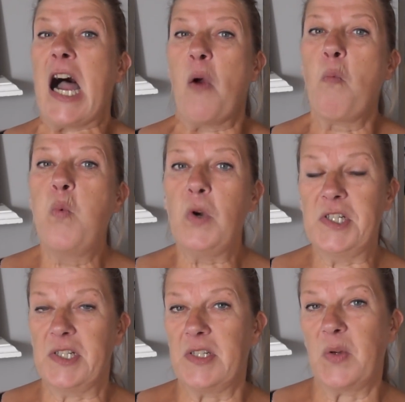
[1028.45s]
I
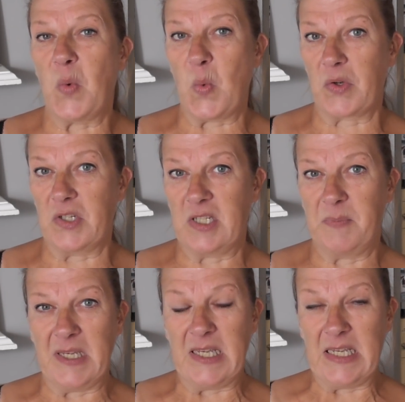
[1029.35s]
wouldn't want
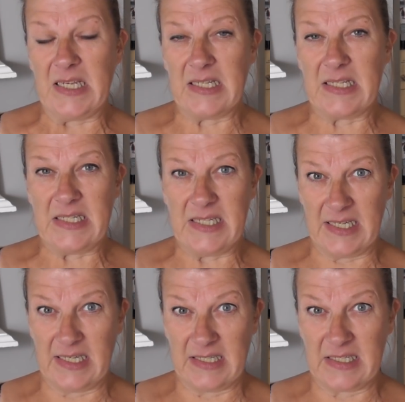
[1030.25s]
to be
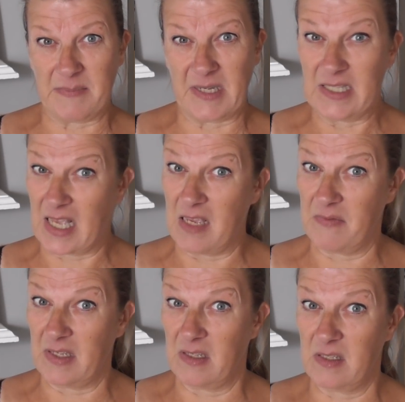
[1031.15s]
digging to my
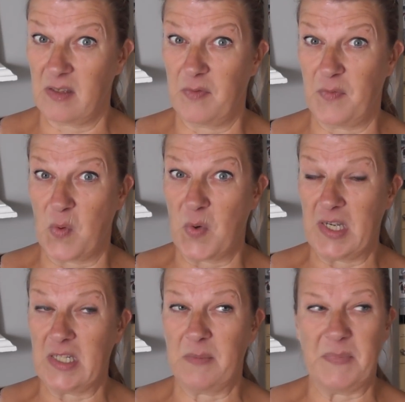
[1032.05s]
savings for
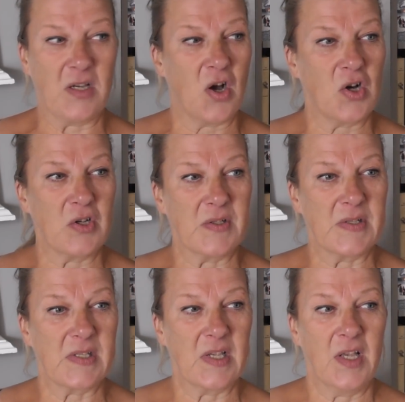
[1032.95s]
it,
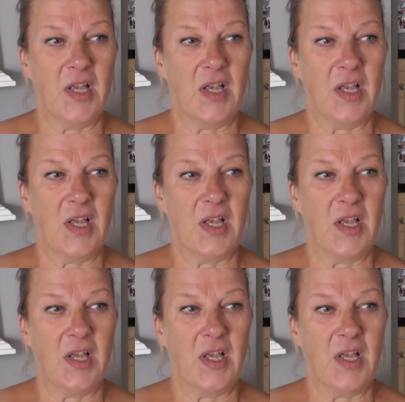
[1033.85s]
because